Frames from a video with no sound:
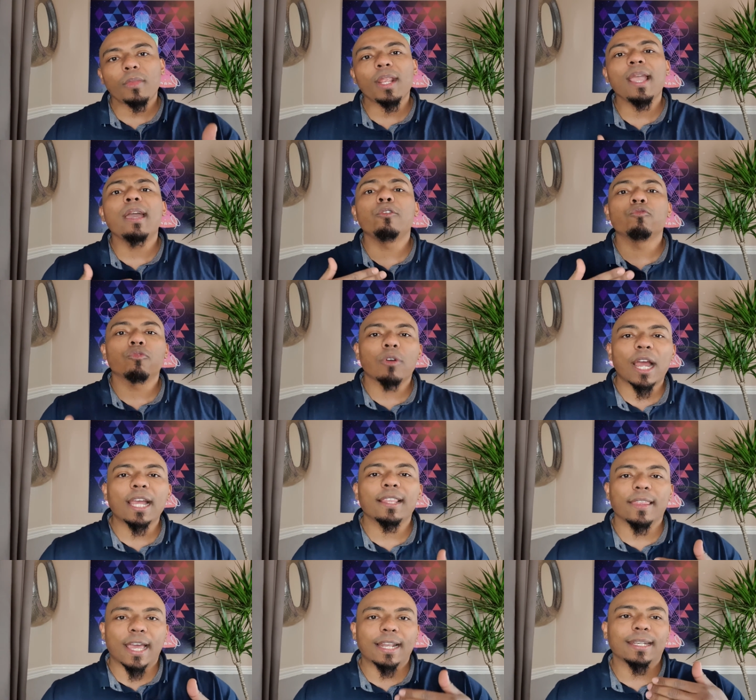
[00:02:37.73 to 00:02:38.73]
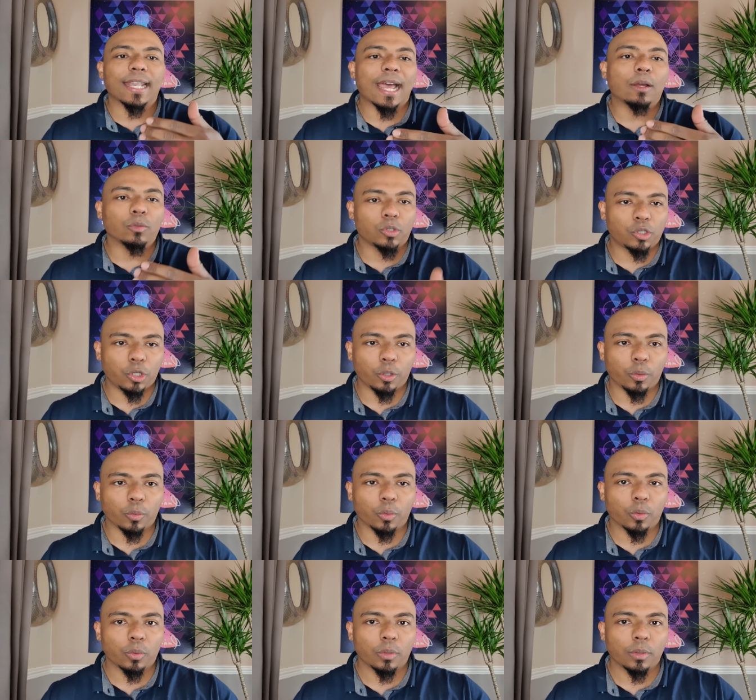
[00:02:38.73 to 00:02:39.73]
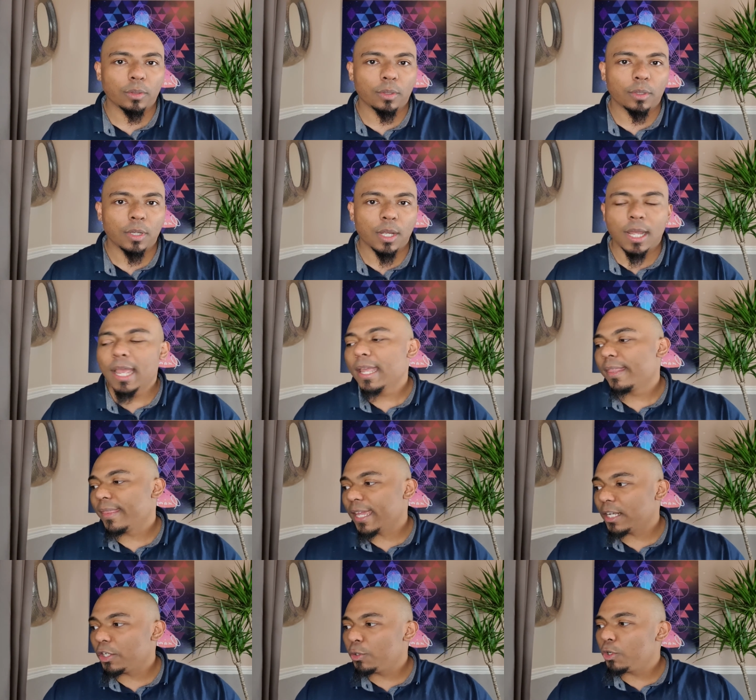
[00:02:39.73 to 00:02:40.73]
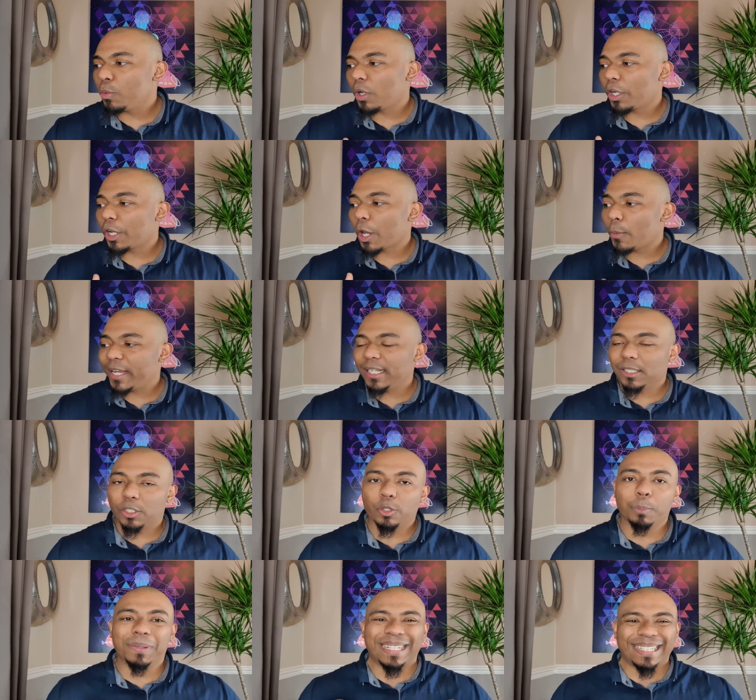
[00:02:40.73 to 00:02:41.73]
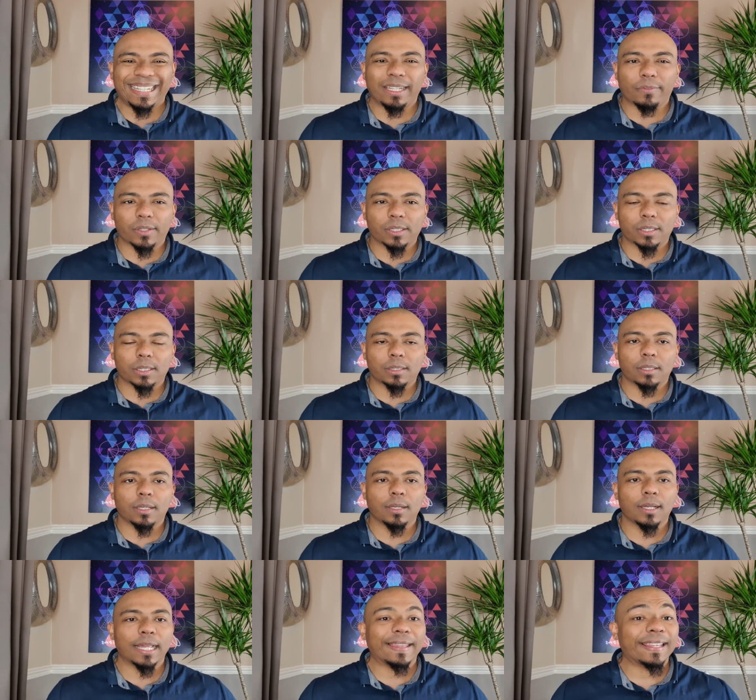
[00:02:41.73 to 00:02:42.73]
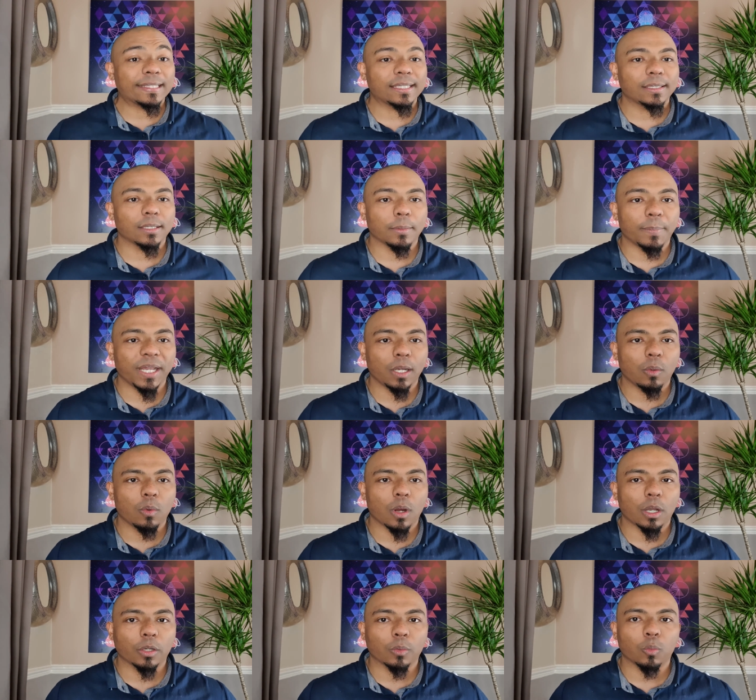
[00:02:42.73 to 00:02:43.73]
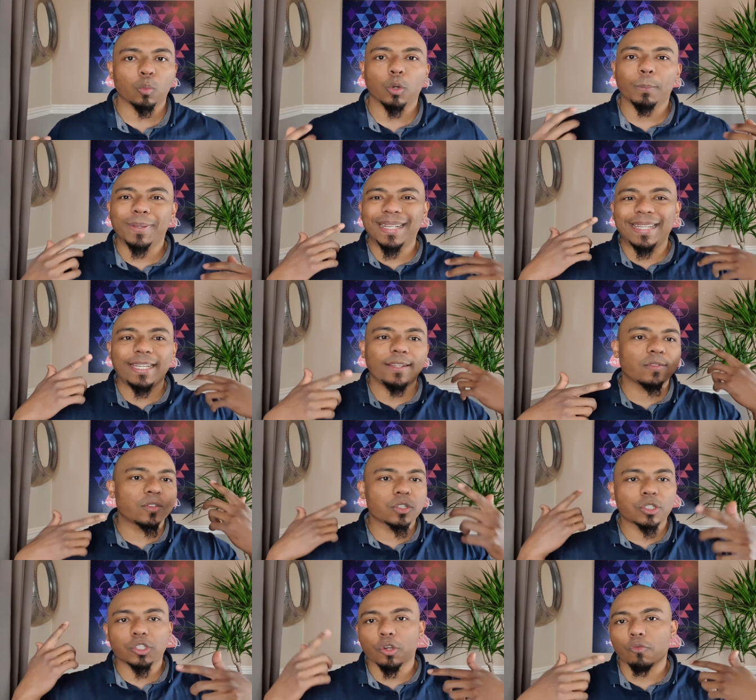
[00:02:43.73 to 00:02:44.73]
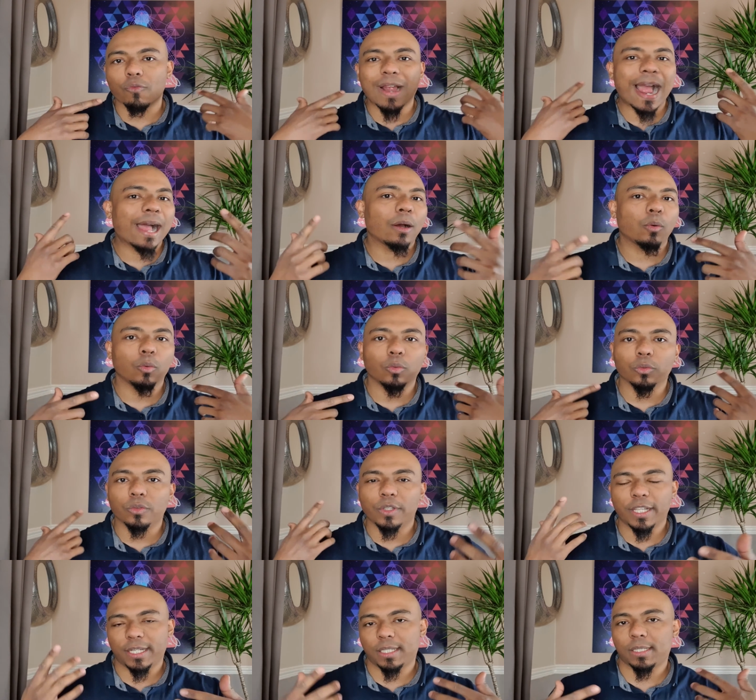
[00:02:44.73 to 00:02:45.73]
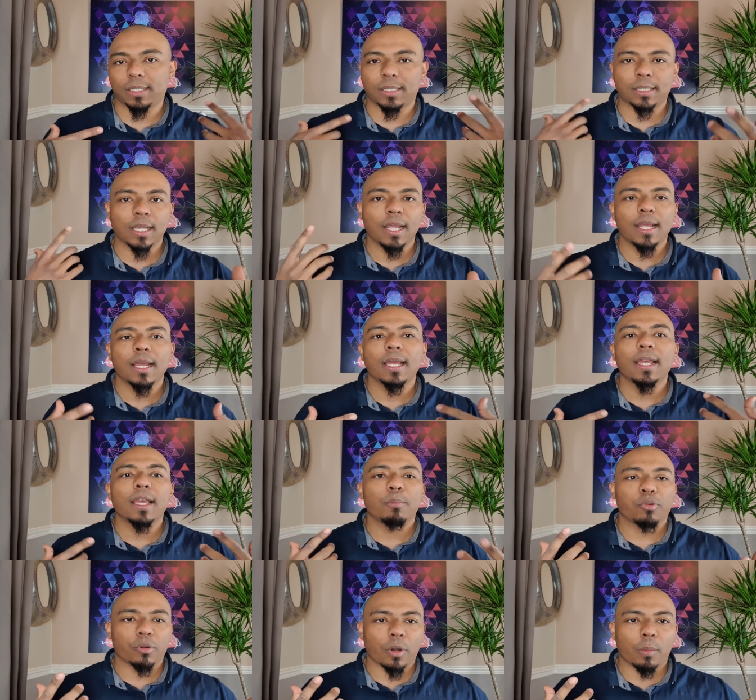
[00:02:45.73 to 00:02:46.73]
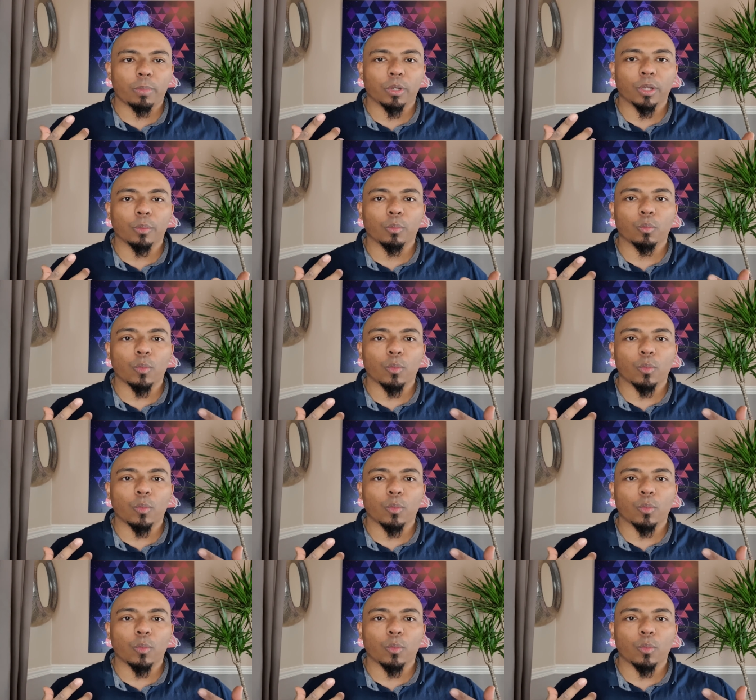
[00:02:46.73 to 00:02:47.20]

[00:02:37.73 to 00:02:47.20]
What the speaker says: And write that down too. Then you want to go into beliefs. And this is a big one. What beliefs surround this problem?